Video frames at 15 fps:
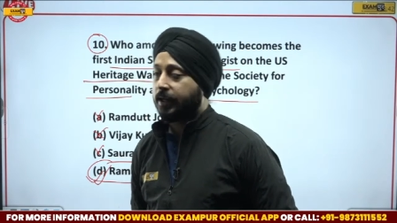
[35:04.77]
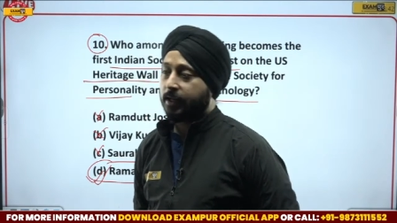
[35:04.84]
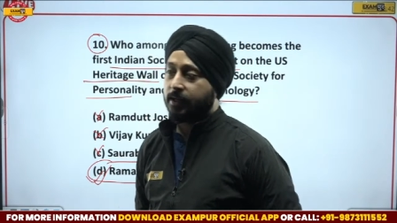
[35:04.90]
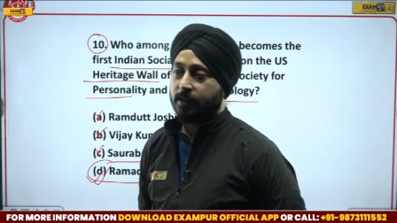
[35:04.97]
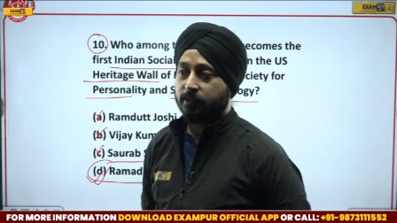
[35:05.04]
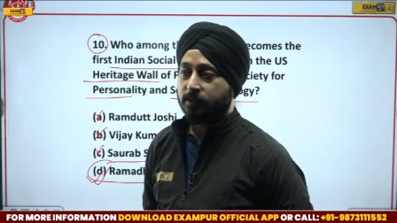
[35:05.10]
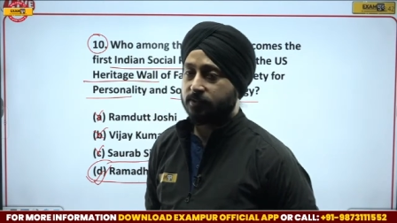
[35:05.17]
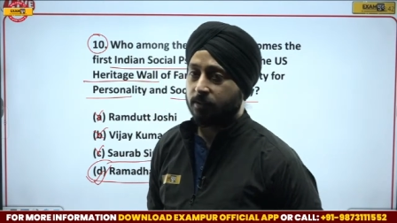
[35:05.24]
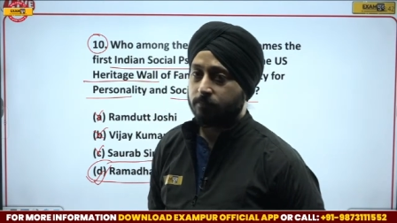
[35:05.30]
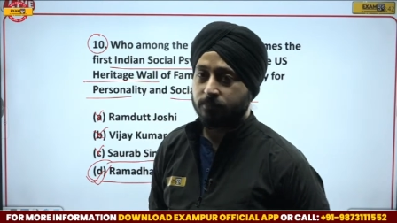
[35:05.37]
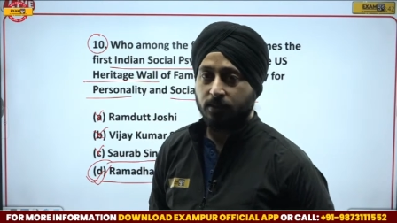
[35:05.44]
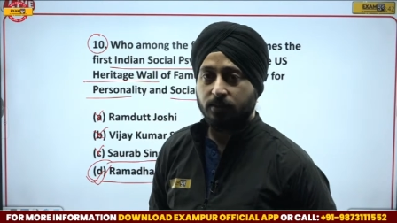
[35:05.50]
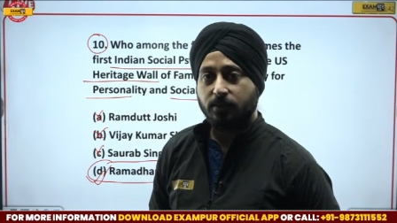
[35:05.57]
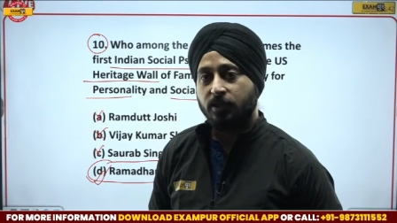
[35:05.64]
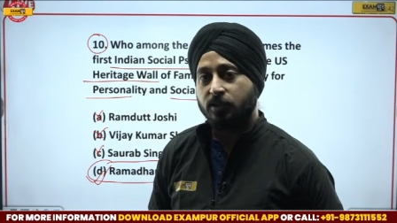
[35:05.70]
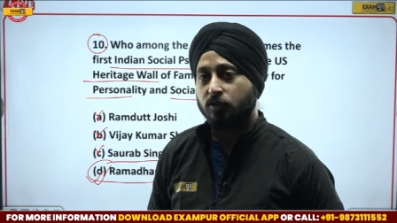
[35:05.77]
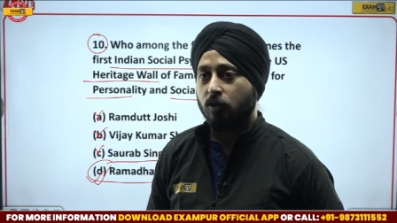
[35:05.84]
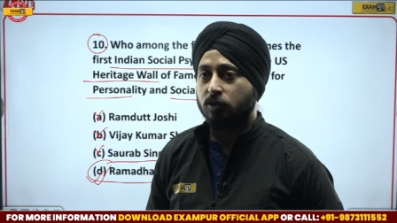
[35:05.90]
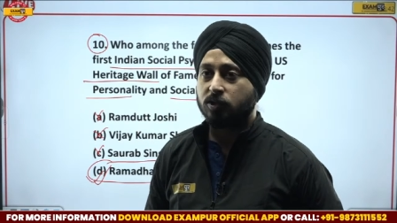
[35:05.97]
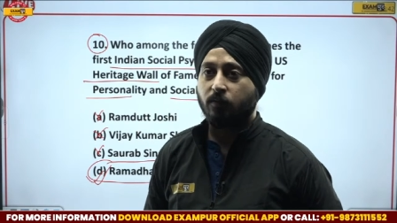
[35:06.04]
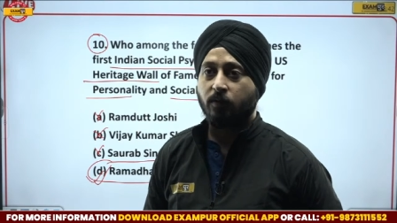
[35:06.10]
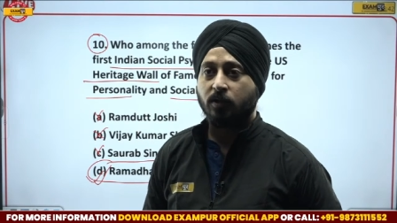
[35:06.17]
any other subject it's
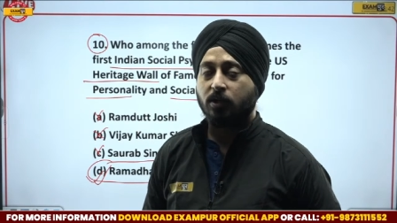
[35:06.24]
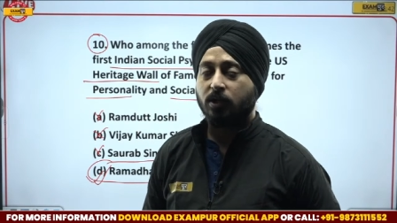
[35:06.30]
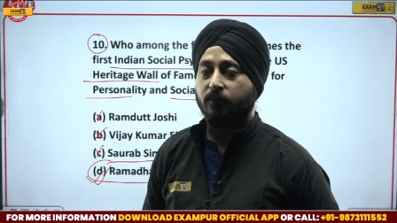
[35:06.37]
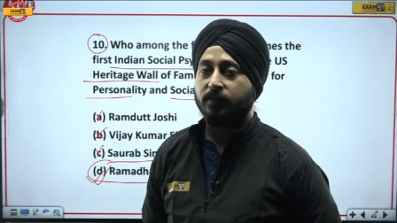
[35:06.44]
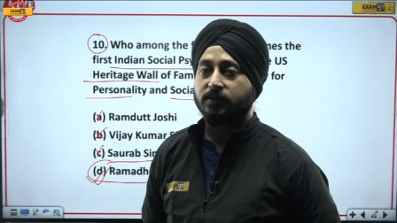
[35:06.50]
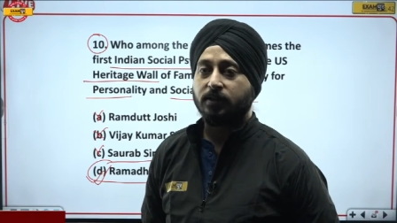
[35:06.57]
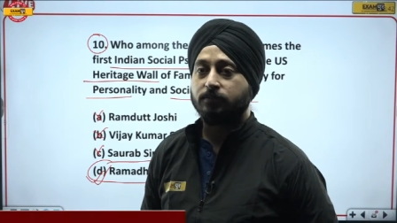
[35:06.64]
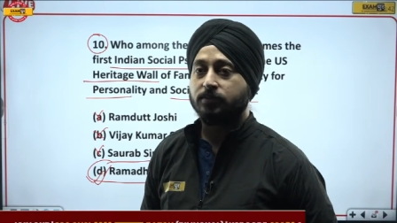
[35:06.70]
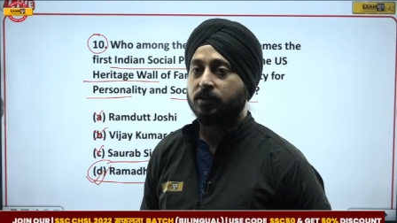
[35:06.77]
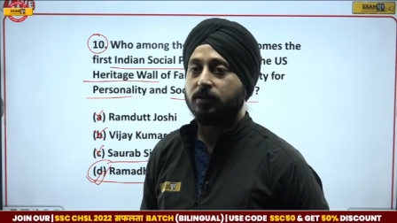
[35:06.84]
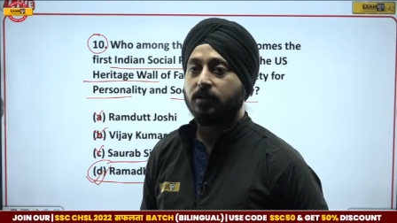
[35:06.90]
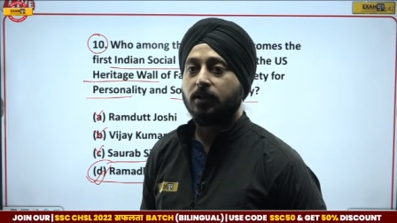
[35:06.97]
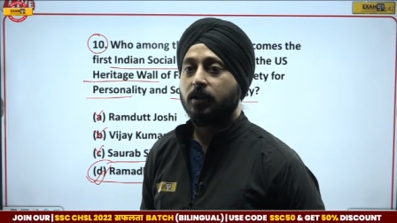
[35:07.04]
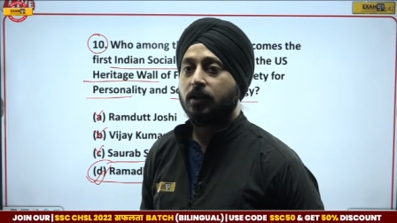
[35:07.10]
also one of the toughest subjects